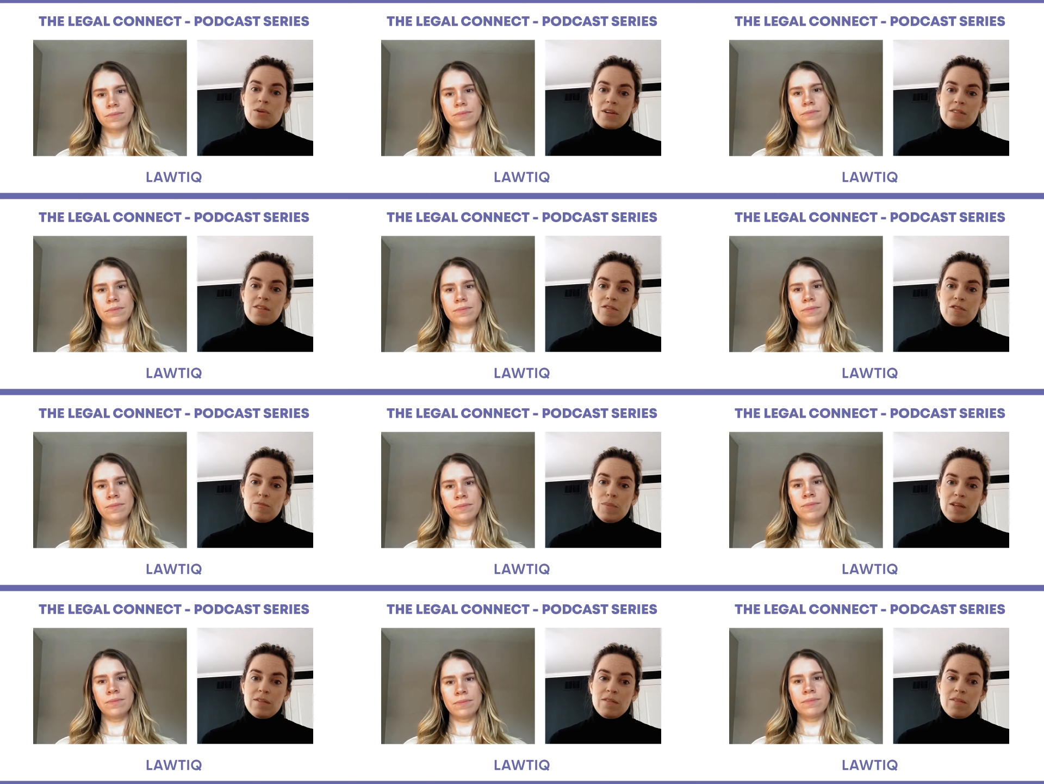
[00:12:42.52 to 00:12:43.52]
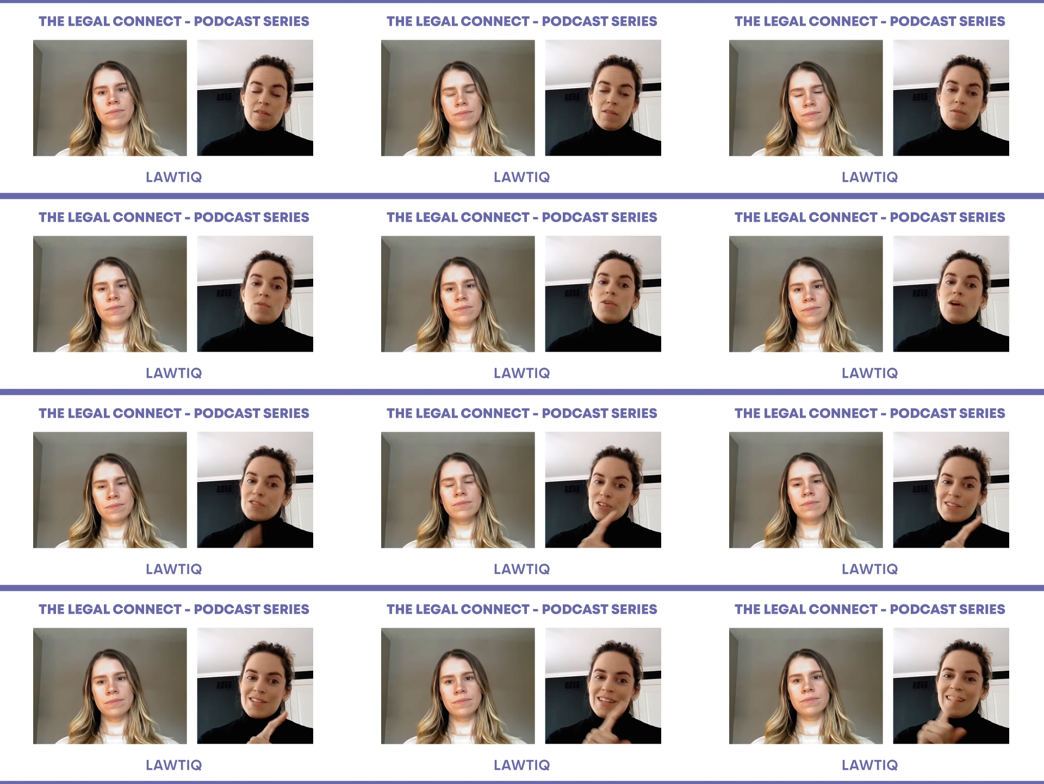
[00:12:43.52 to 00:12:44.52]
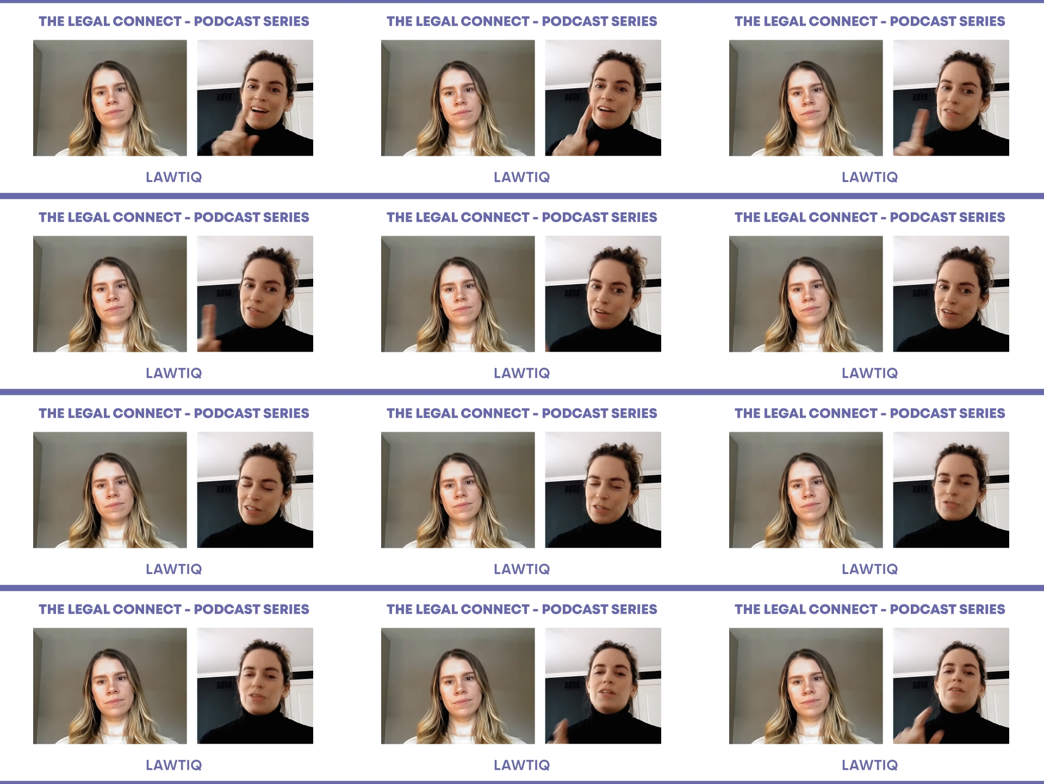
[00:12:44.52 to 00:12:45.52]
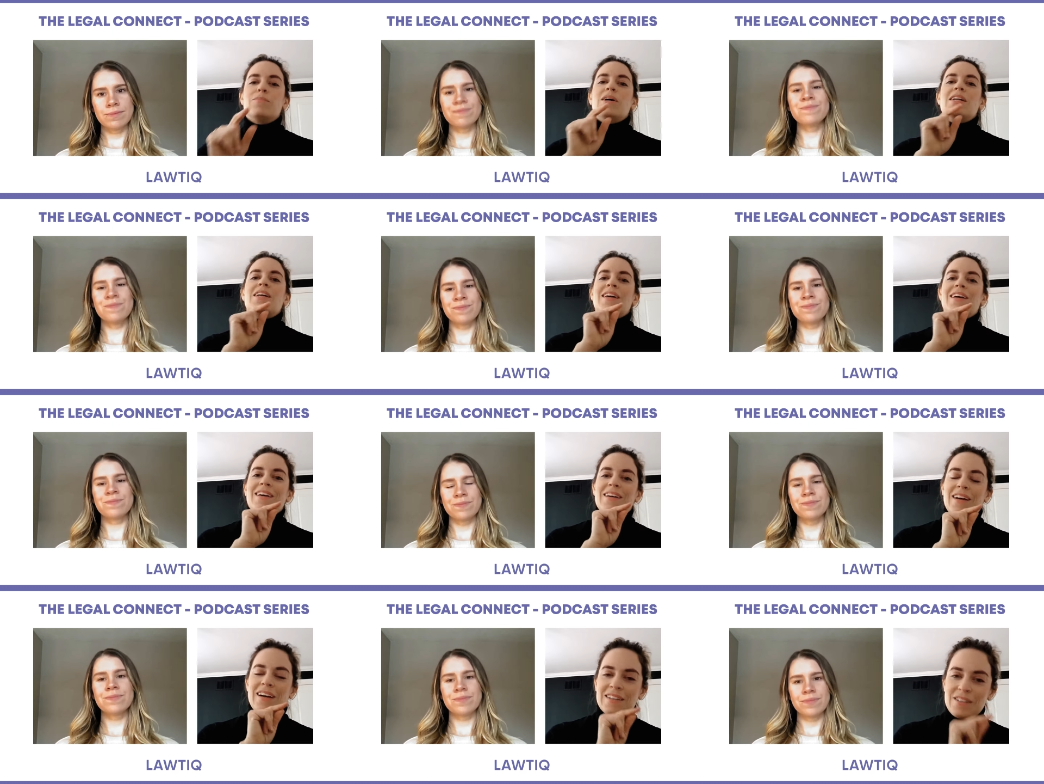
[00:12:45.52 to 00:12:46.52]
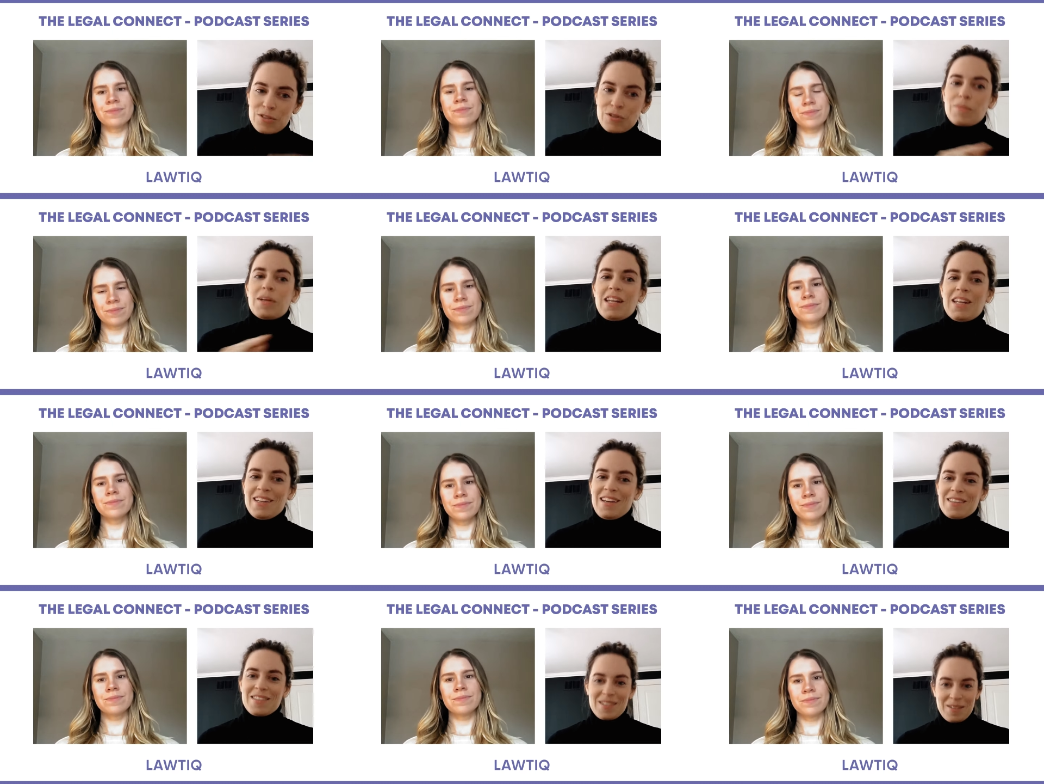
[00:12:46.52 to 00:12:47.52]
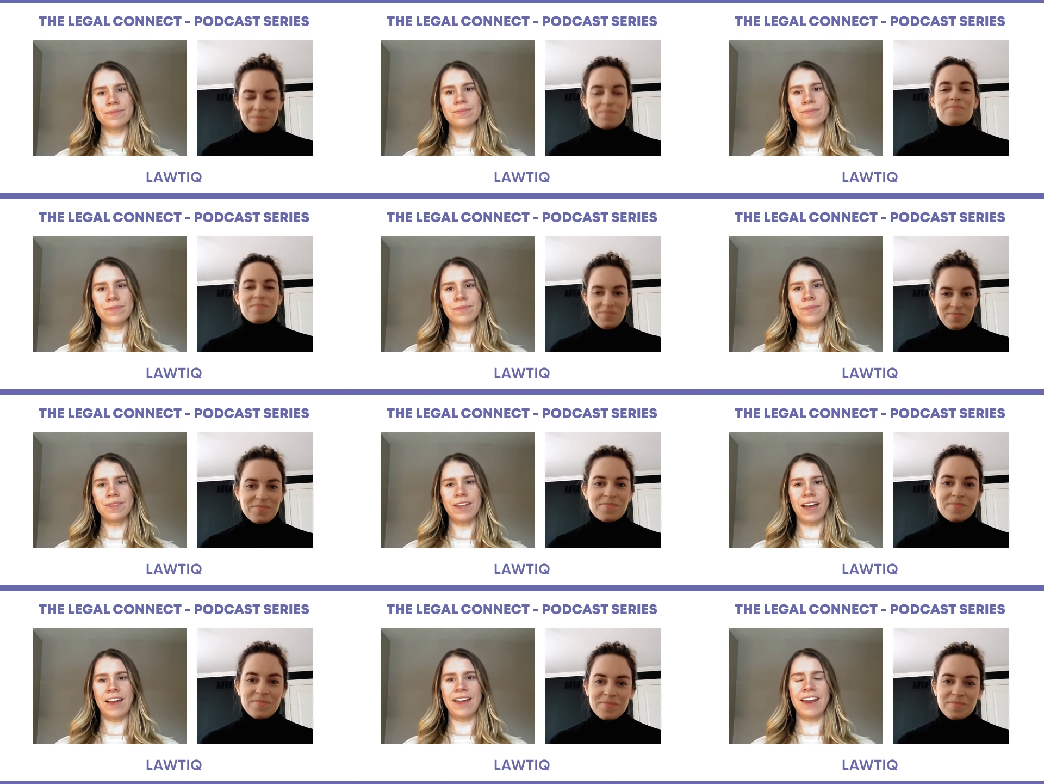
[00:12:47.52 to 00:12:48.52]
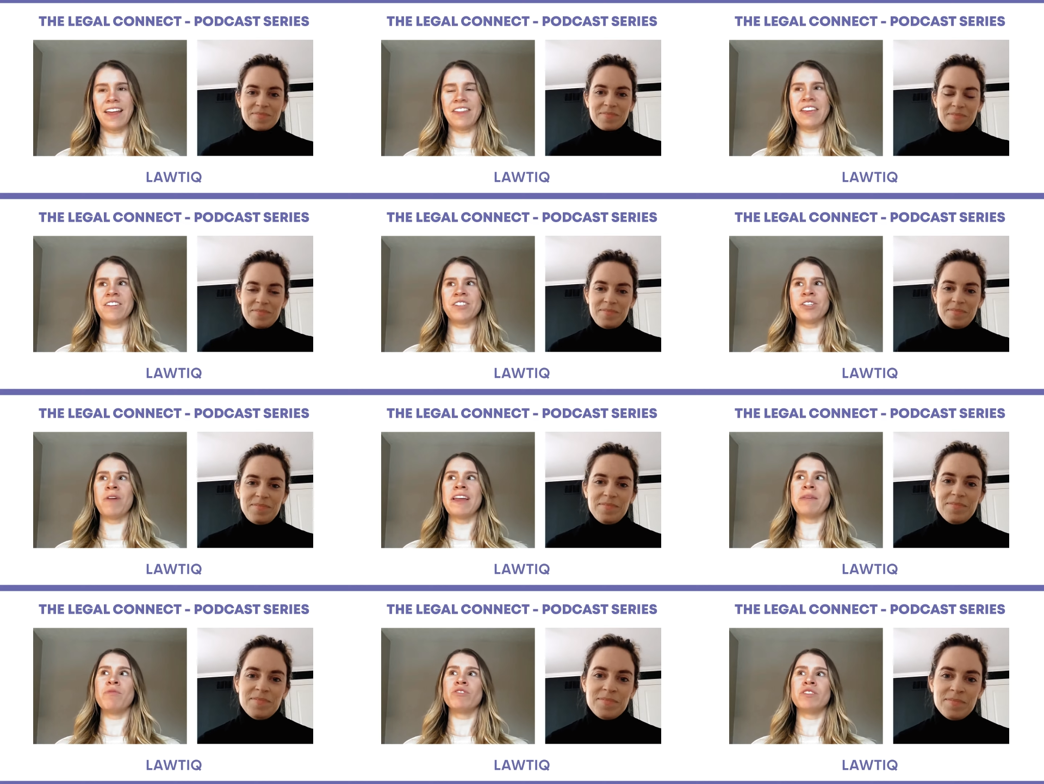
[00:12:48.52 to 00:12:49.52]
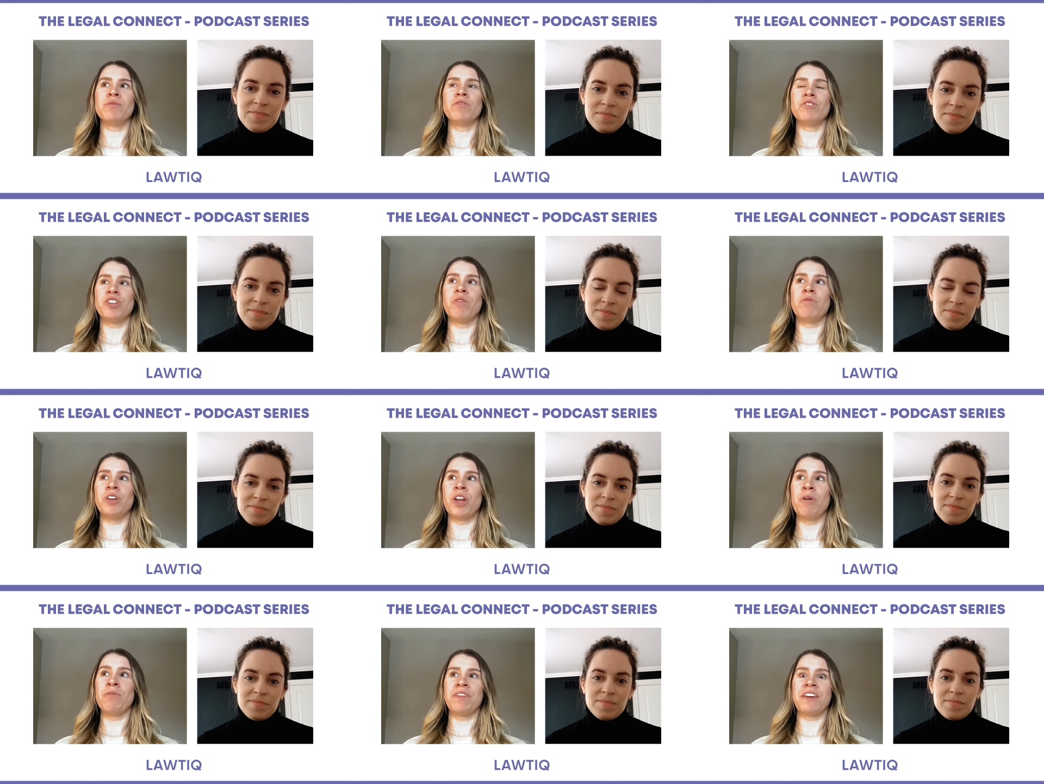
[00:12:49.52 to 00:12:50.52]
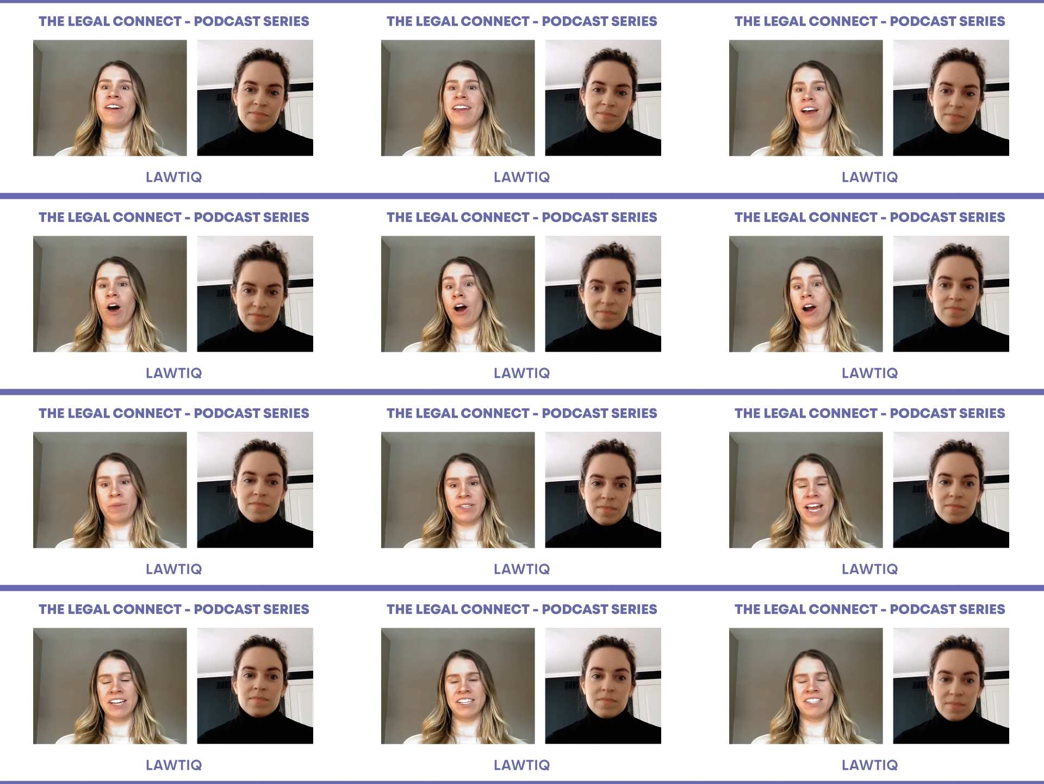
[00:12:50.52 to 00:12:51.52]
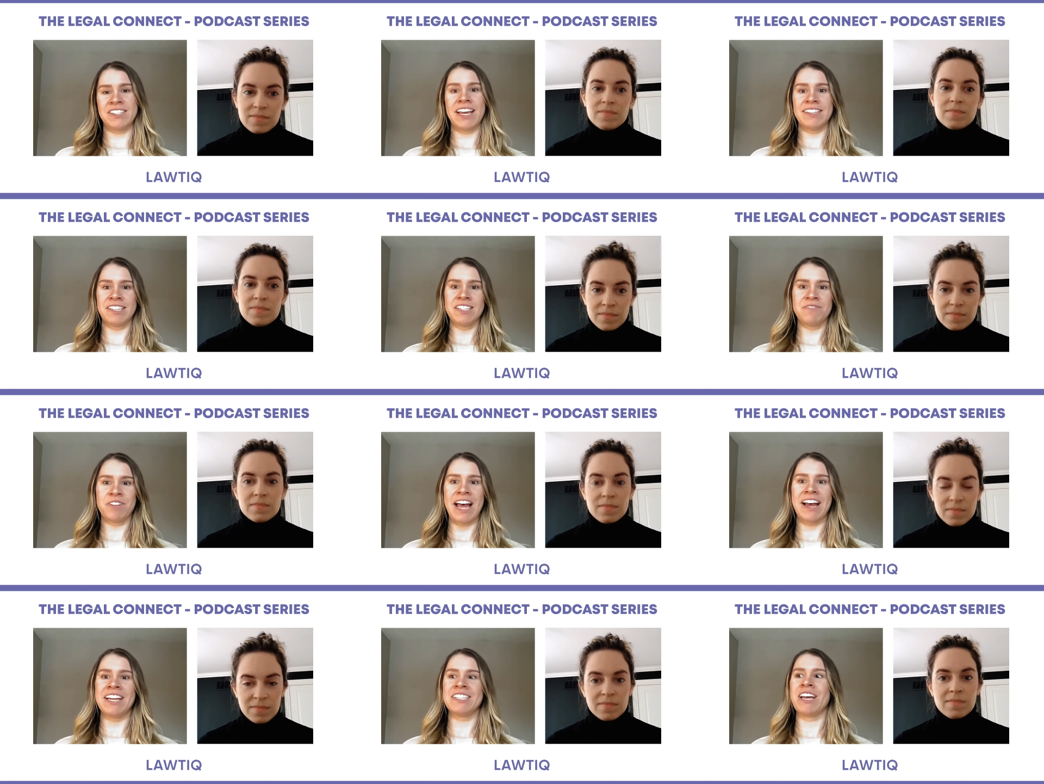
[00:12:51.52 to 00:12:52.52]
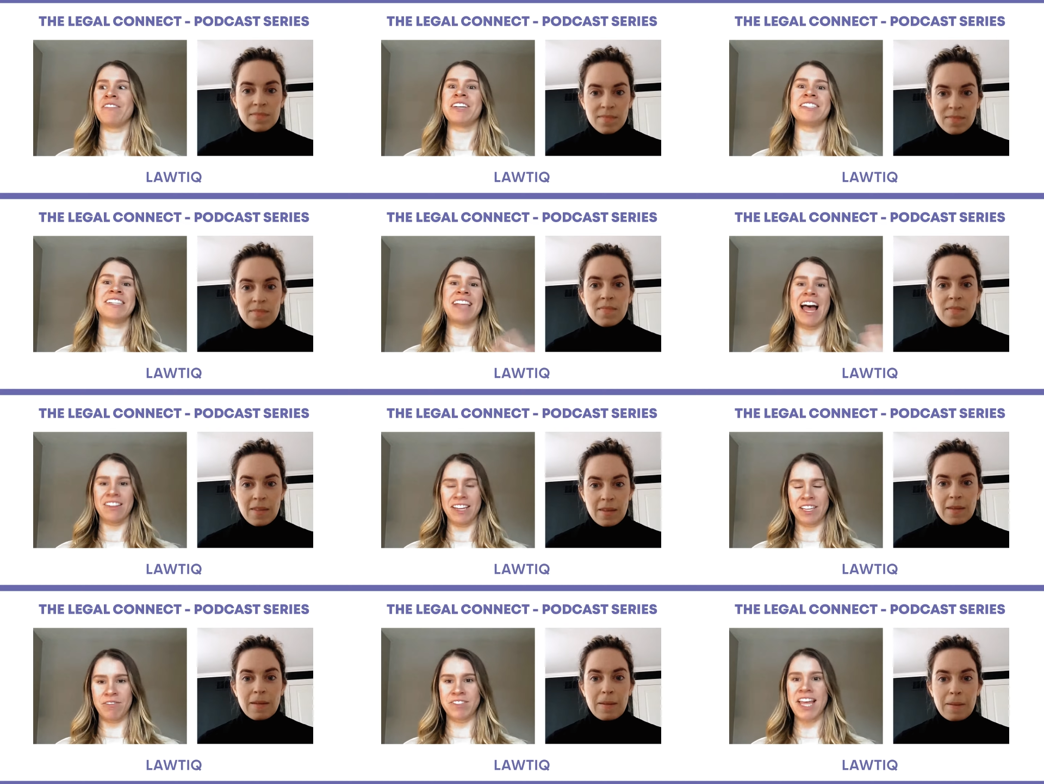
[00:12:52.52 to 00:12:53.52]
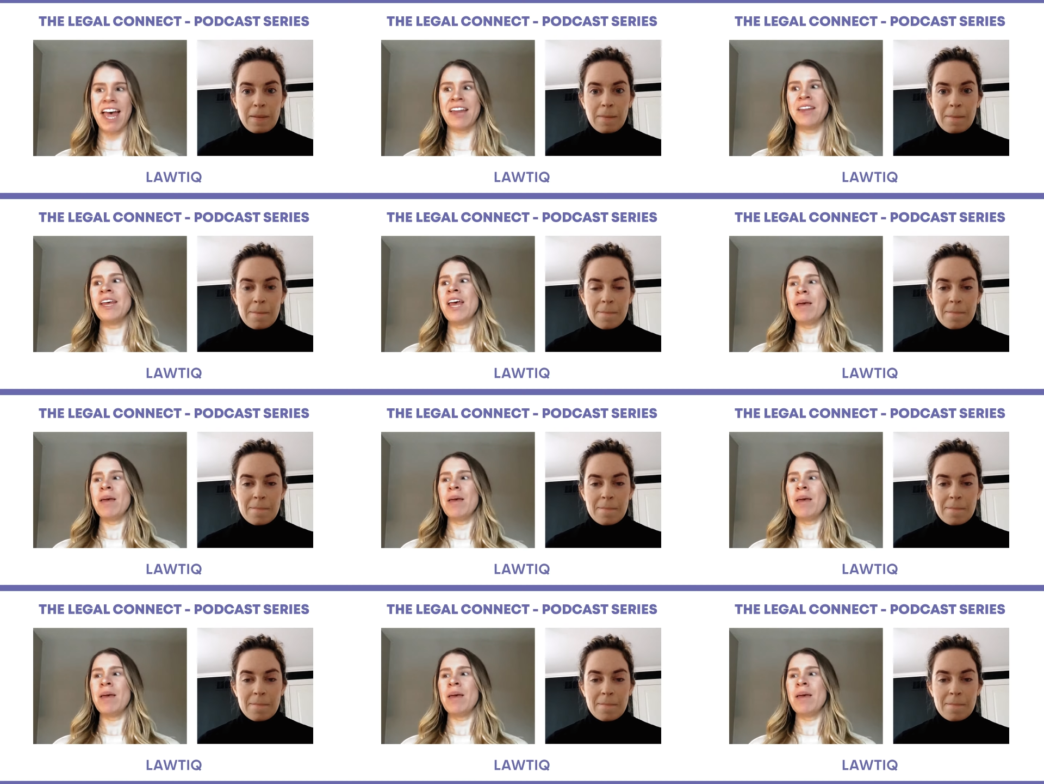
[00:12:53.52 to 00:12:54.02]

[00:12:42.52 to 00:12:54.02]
Speaker 1: recourse if you've been not just unfairly treated, but uh, discriminated against.
Speaker 2: Yeah, and I think you're so right that most people don't know that there are protections that exist for that kind of stuff because exactly like you said,